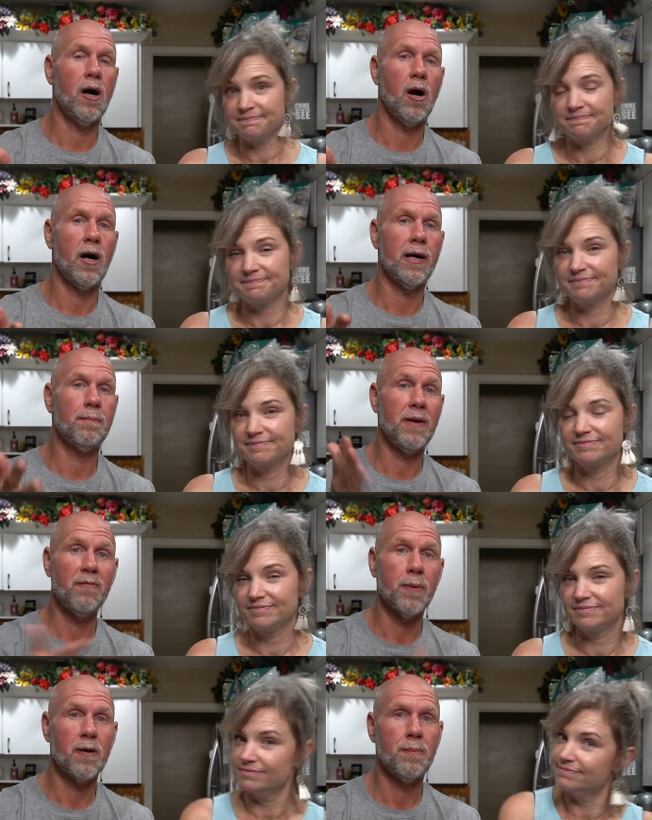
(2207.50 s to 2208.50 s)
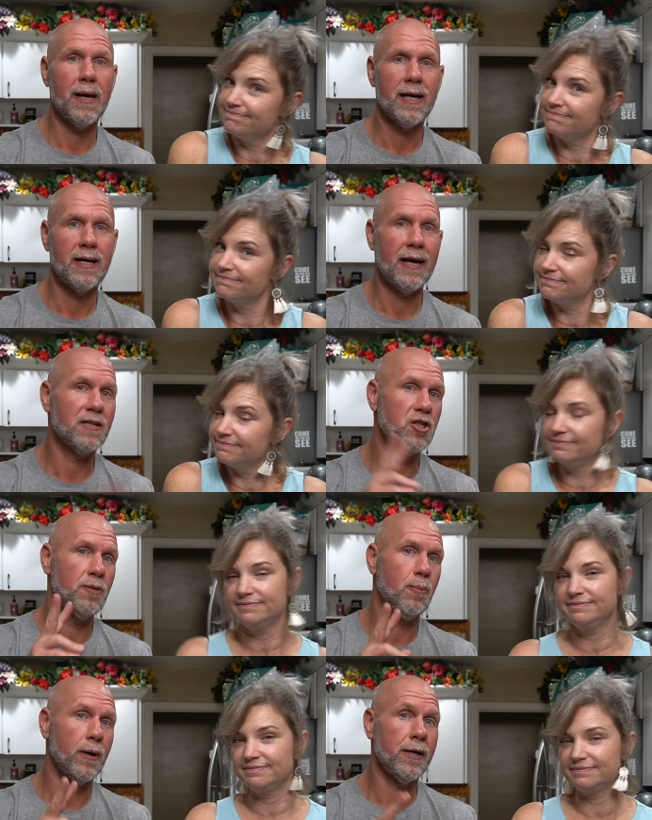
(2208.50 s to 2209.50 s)
Speaker 1: on beef, butter, bacon, and egg
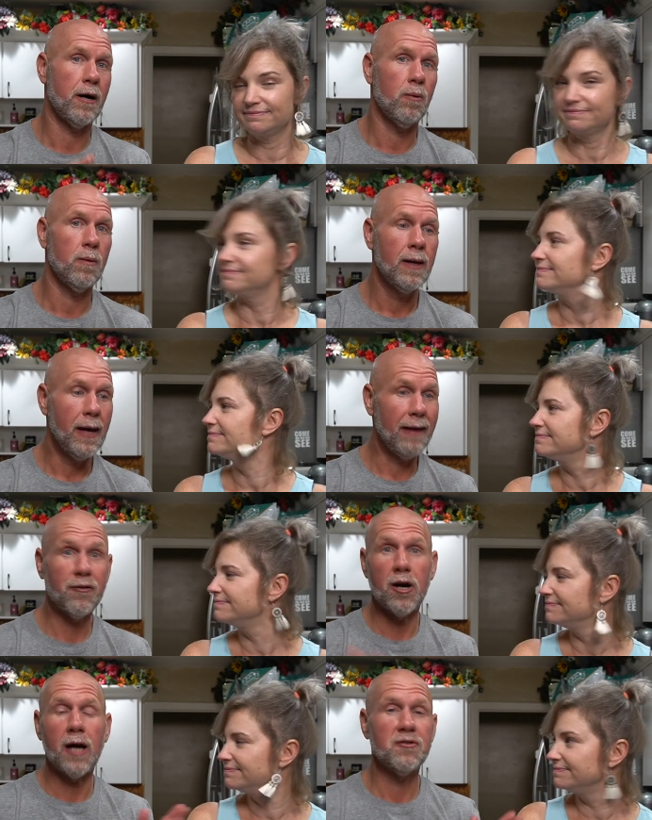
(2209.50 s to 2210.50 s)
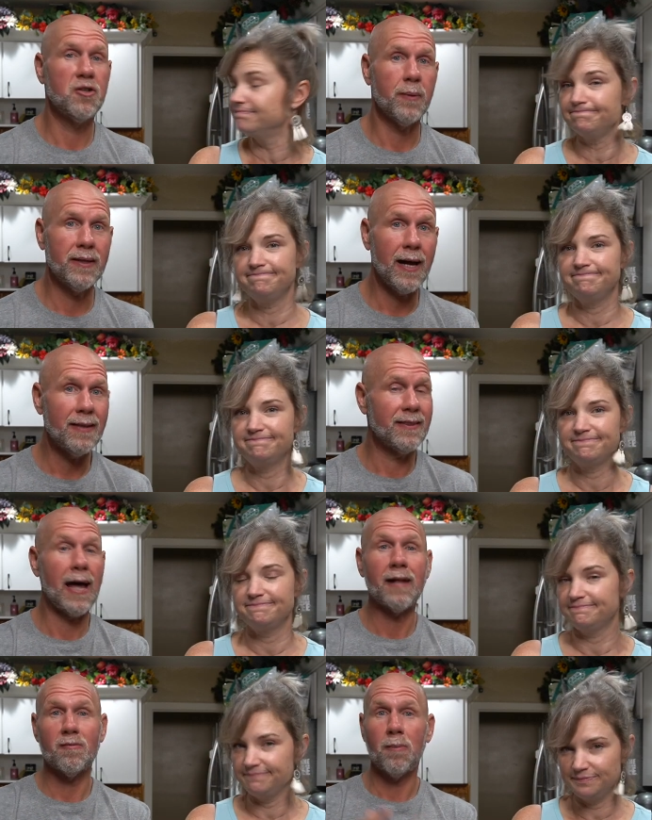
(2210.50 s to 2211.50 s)
2.0. If you're not doing that,
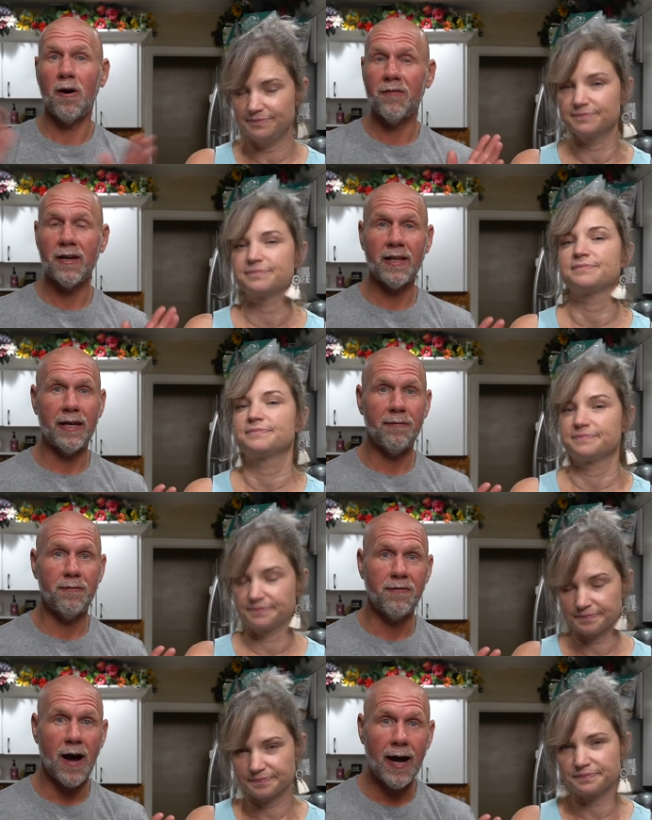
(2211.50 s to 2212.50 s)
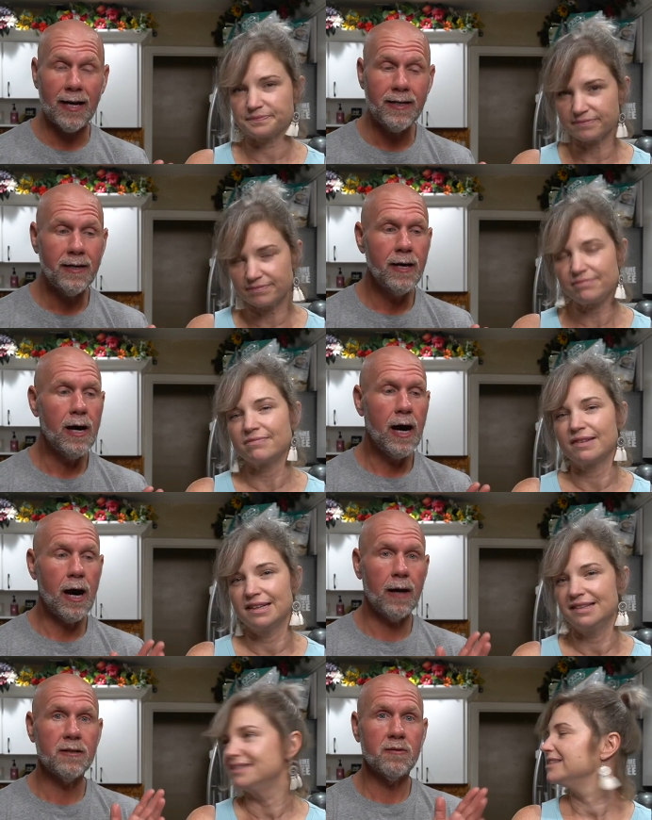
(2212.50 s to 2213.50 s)
that's perfectly fine.
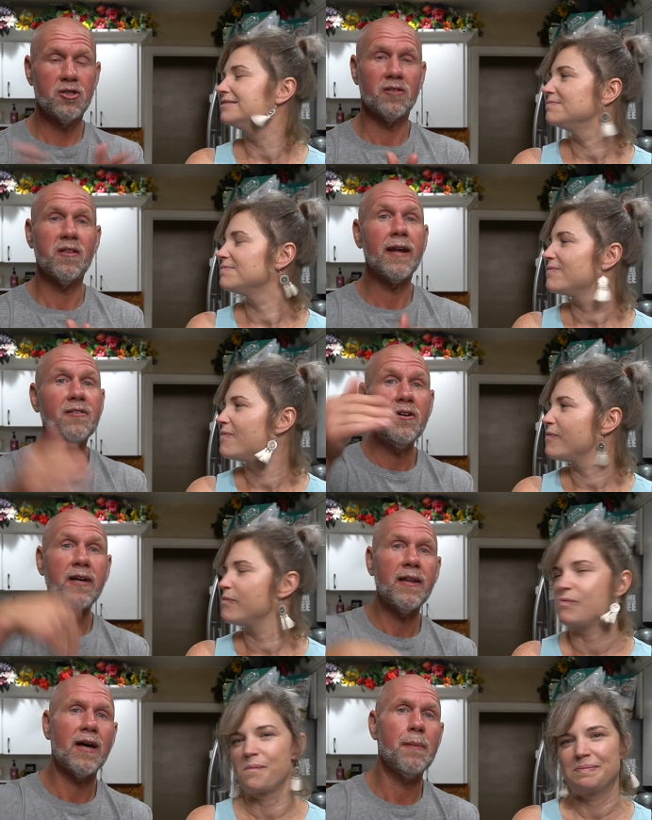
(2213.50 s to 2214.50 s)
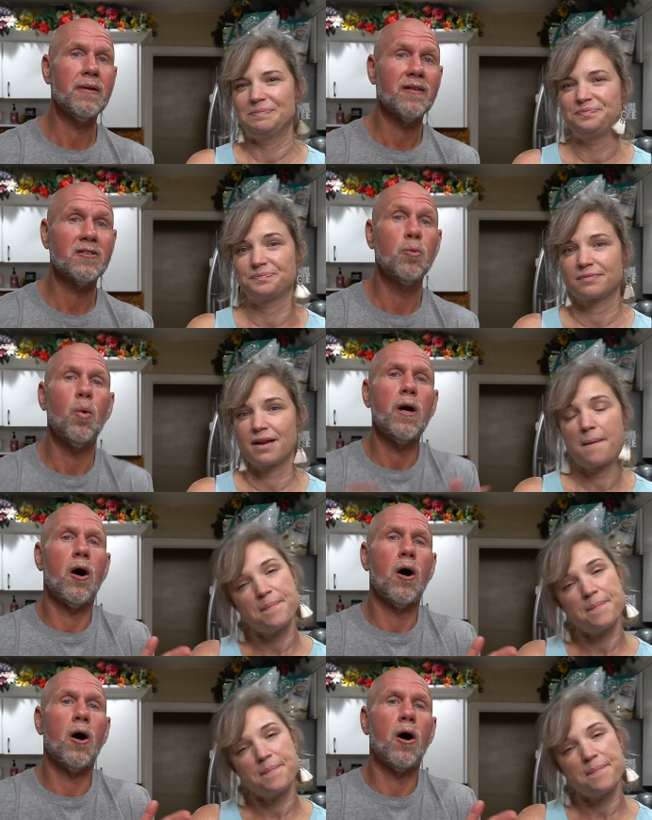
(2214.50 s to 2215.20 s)
Just let us know down in the comment section, what